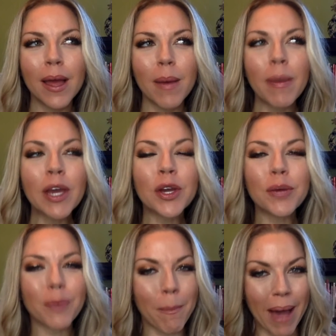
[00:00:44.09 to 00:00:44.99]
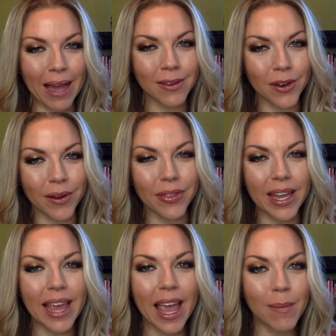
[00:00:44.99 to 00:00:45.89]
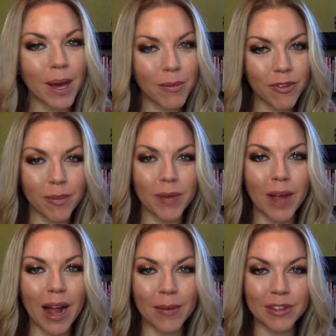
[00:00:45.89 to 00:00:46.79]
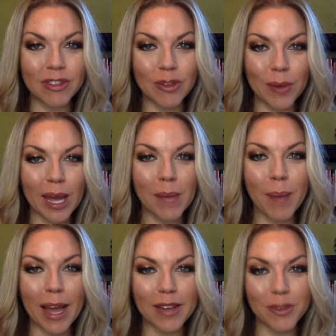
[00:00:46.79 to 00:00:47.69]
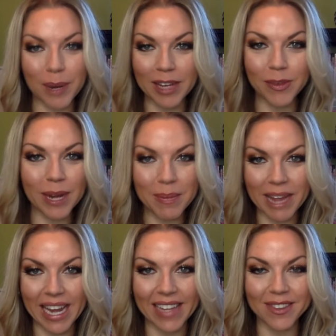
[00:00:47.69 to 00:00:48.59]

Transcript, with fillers: maybe a good reminder that came up for me while I was doing my twenty twenty planning.